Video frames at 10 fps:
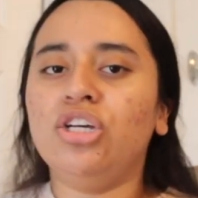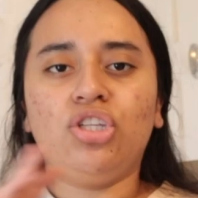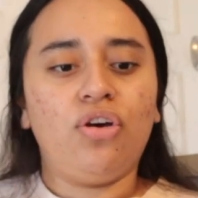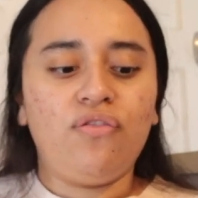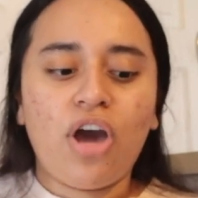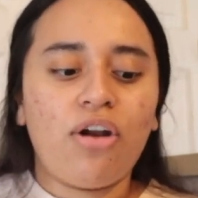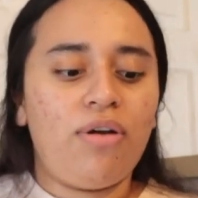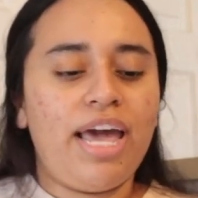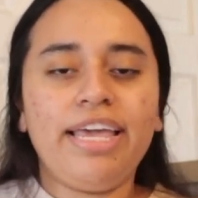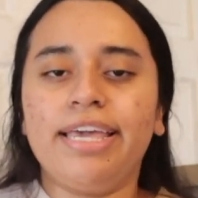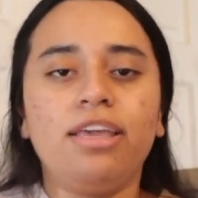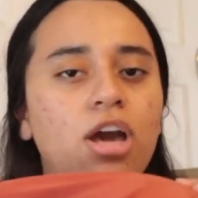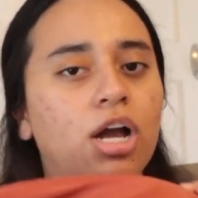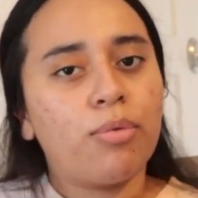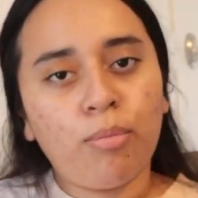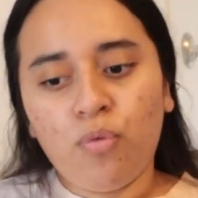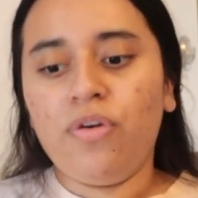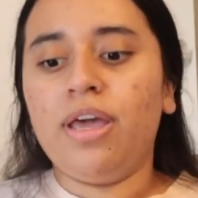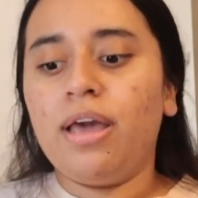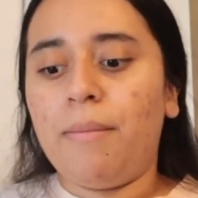So if y'all don't like it, y'all can remove
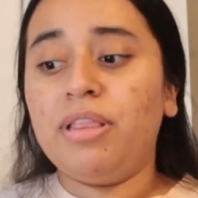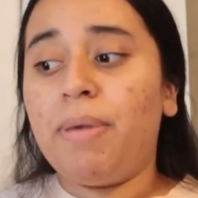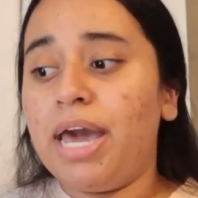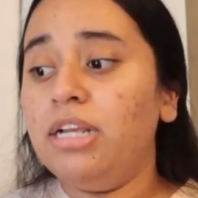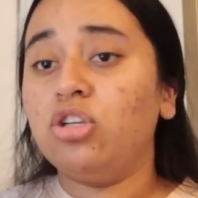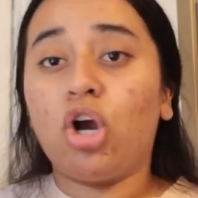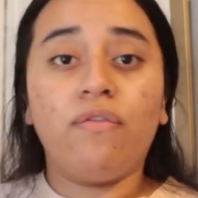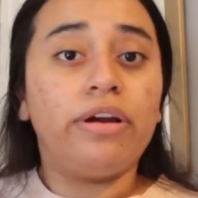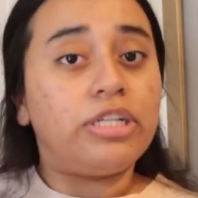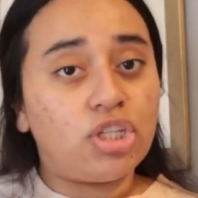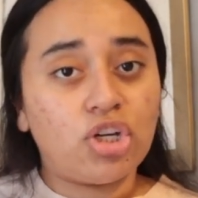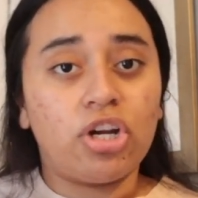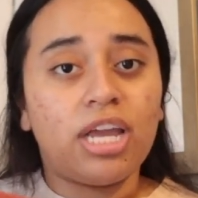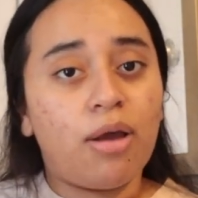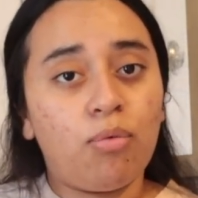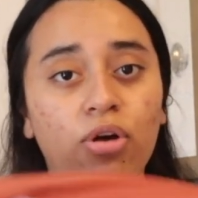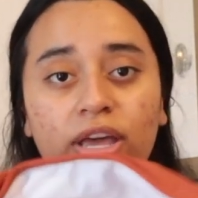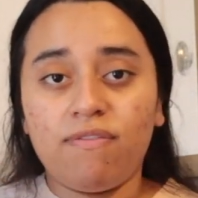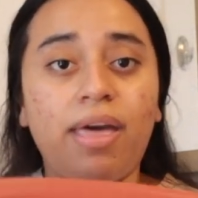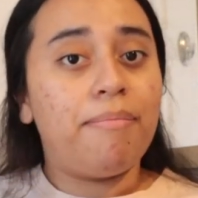it. I mean, the paddings are very sturdy, I will
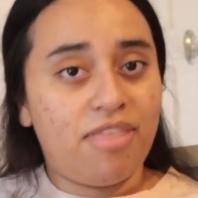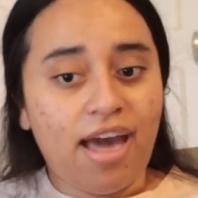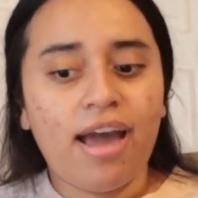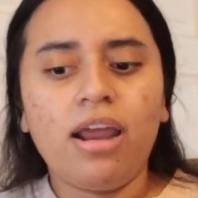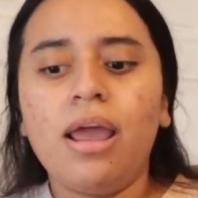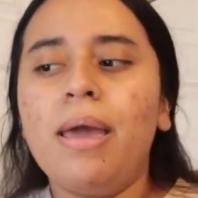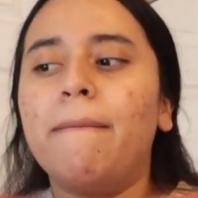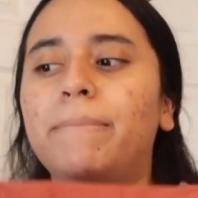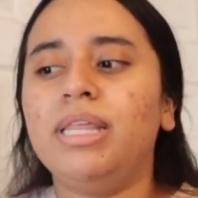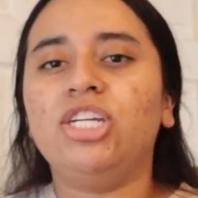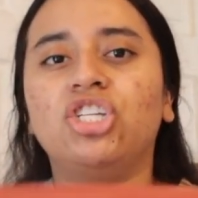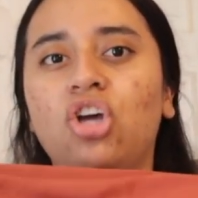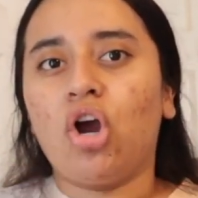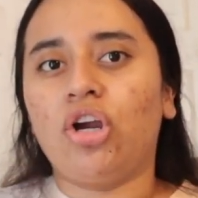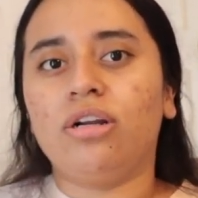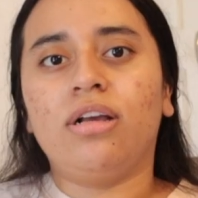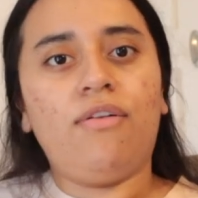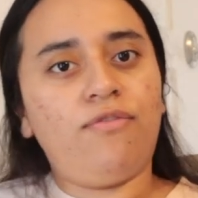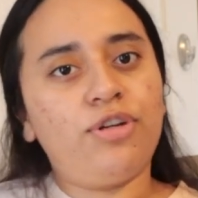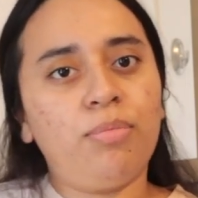give them that, but they just aren't
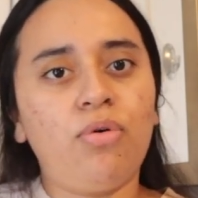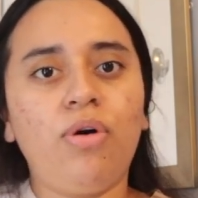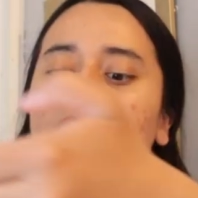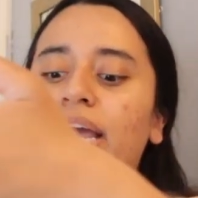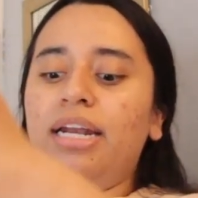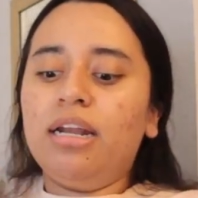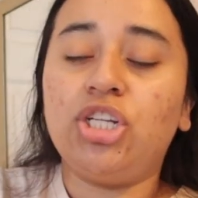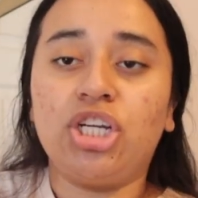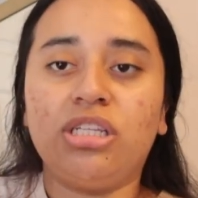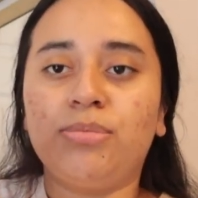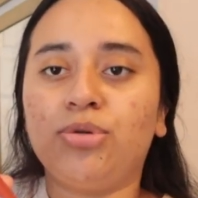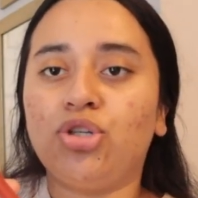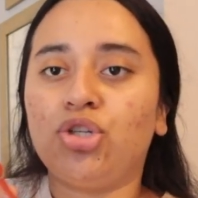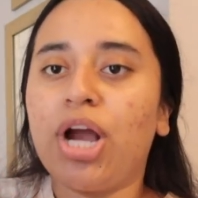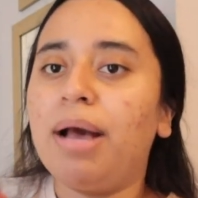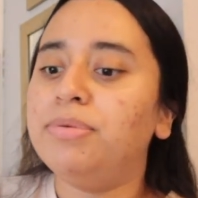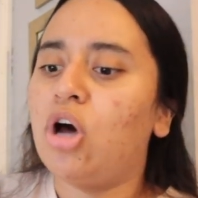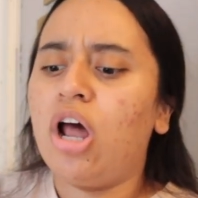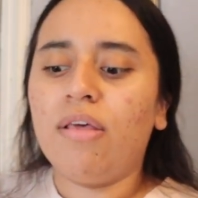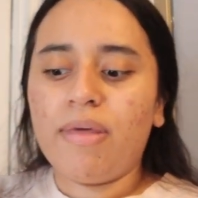comfortable. Again, adjustable straps.
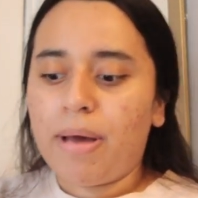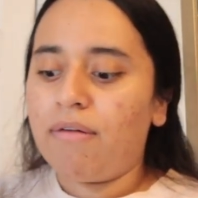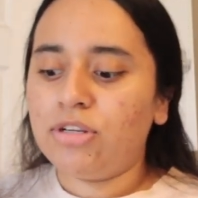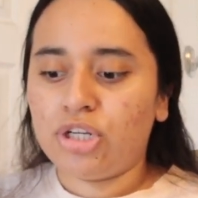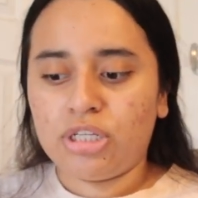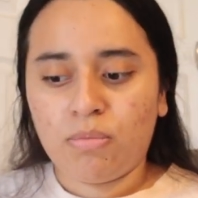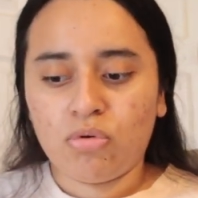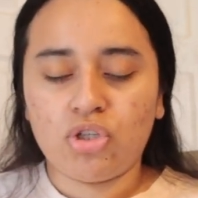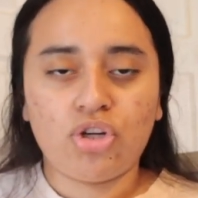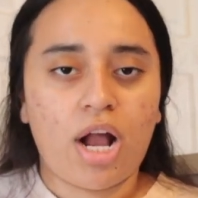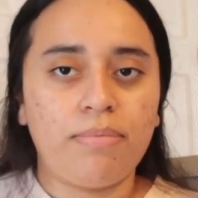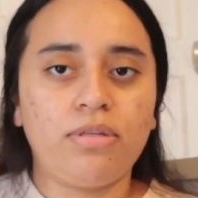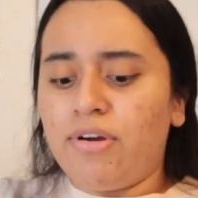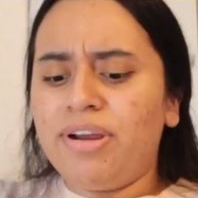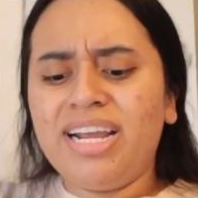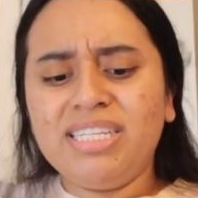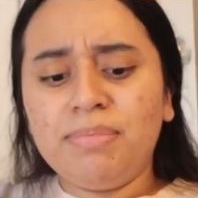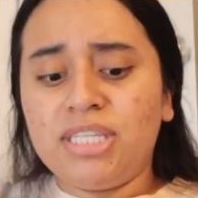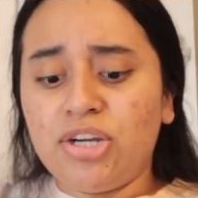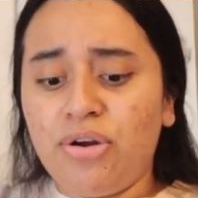All of them have adjustable straps. Very nice
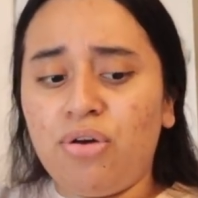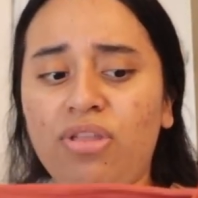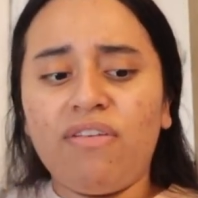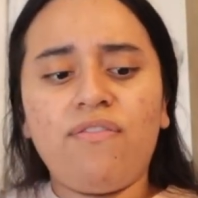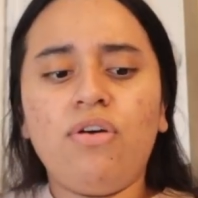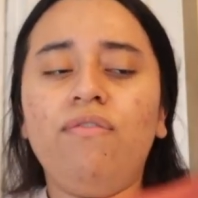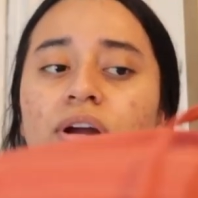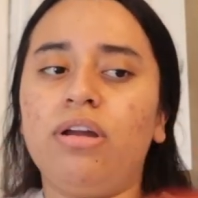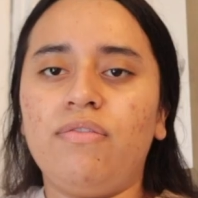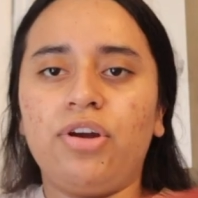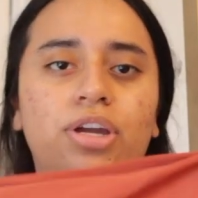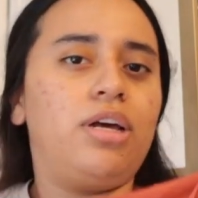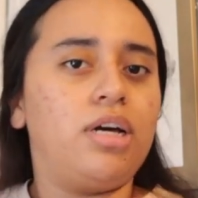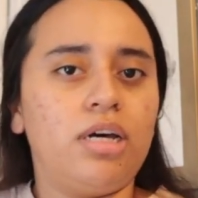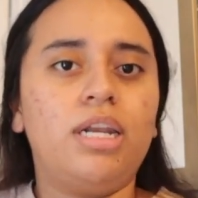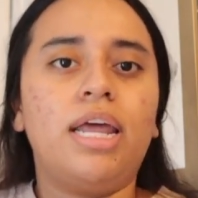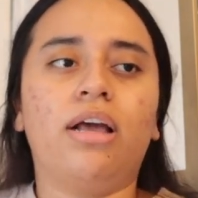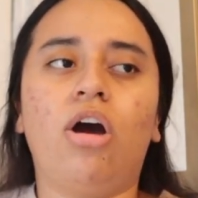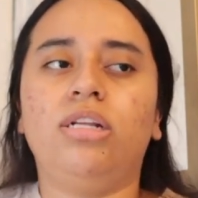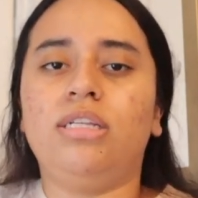material. They feel very, very good.
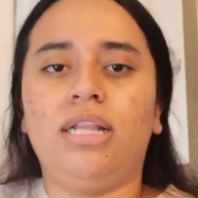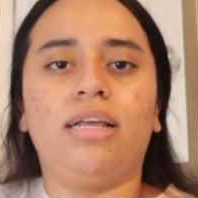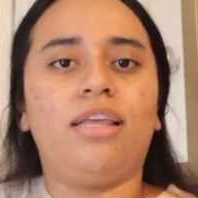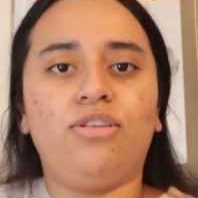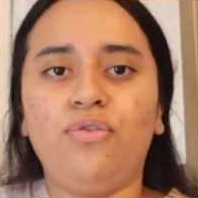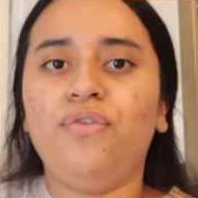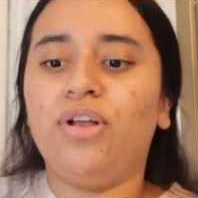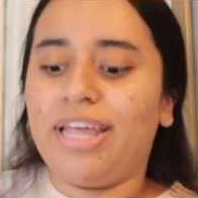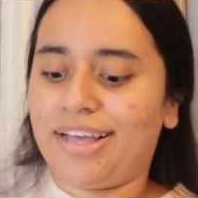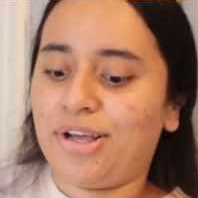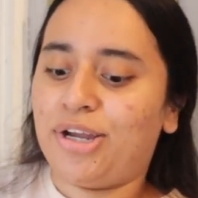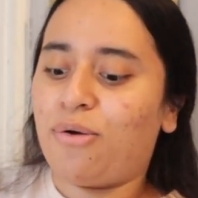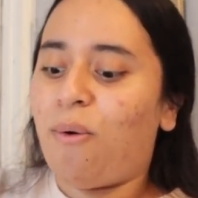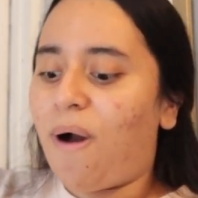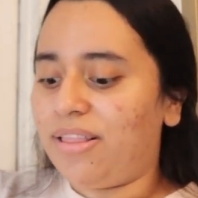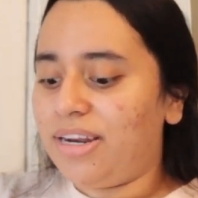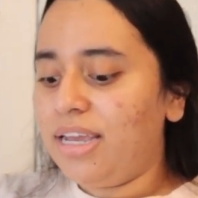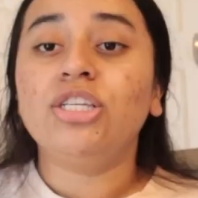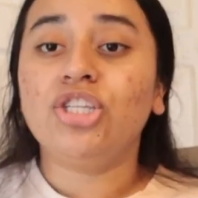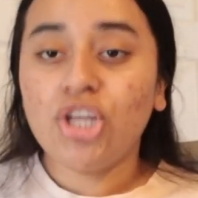Like, honestly, like, they do feel like a good
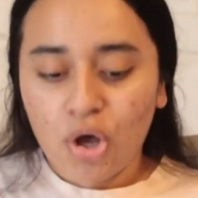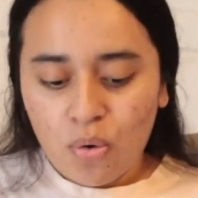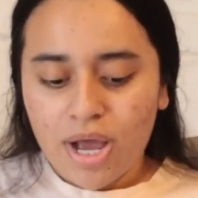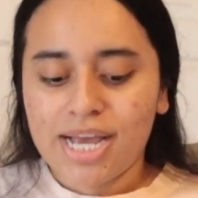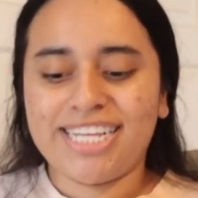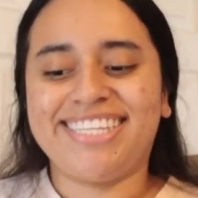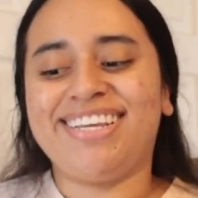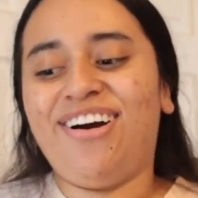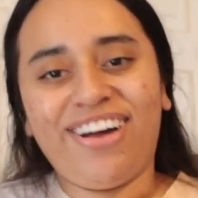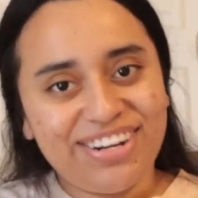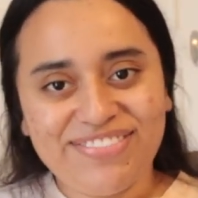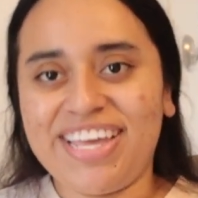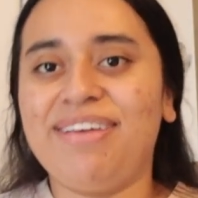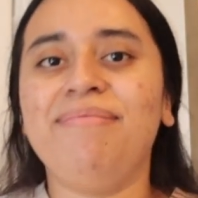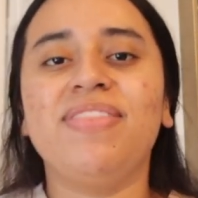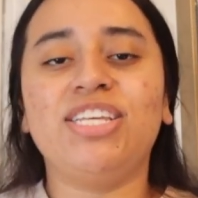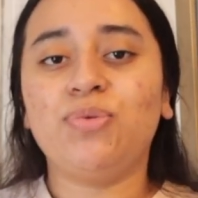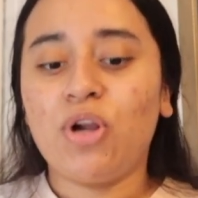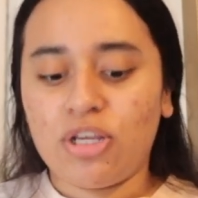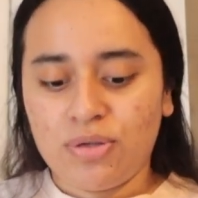quality. So as all of them, this
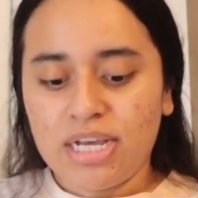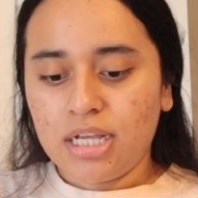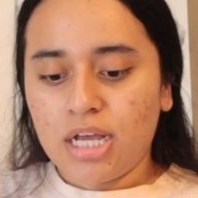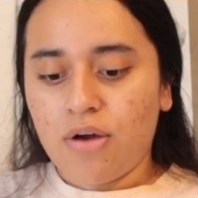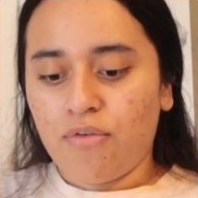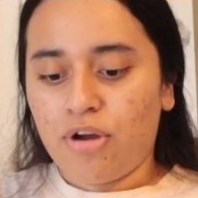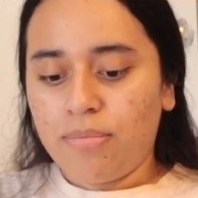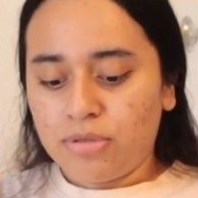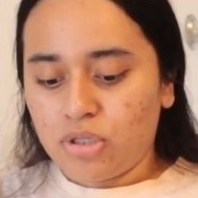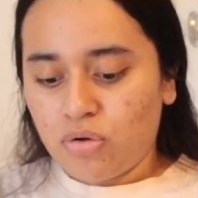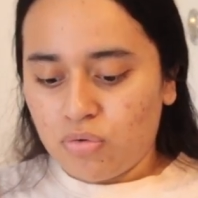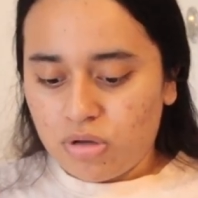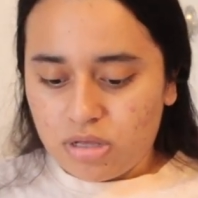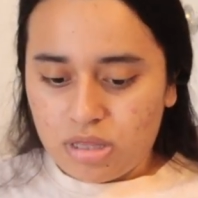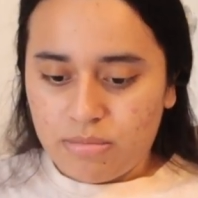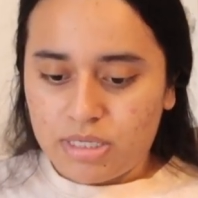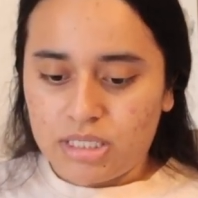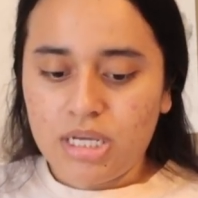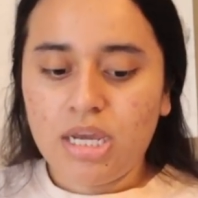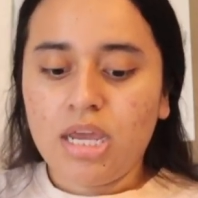one also cover up. So let me
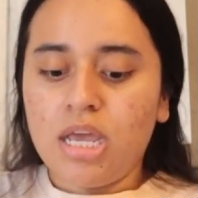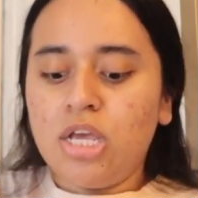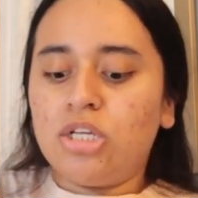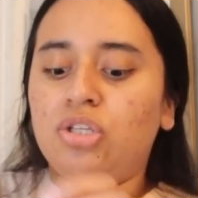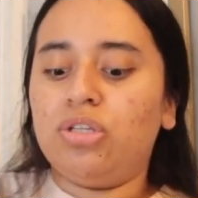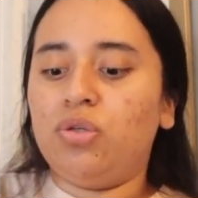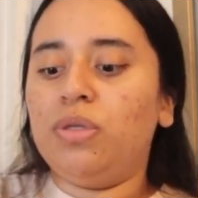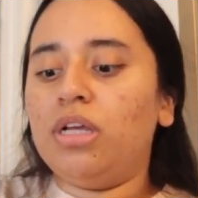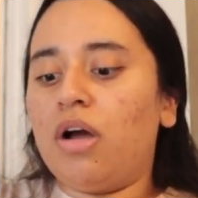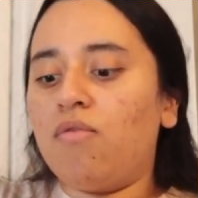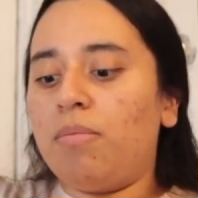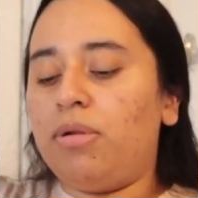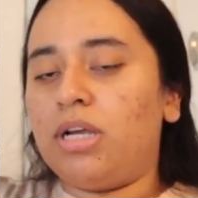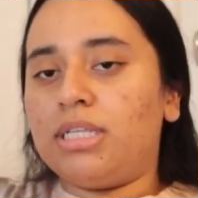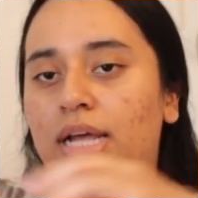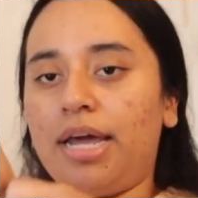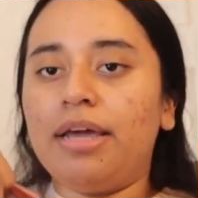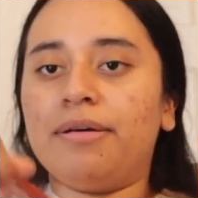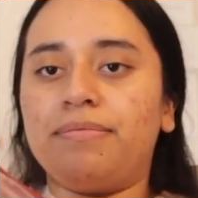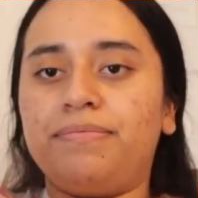see. So this is what the cover up looks like.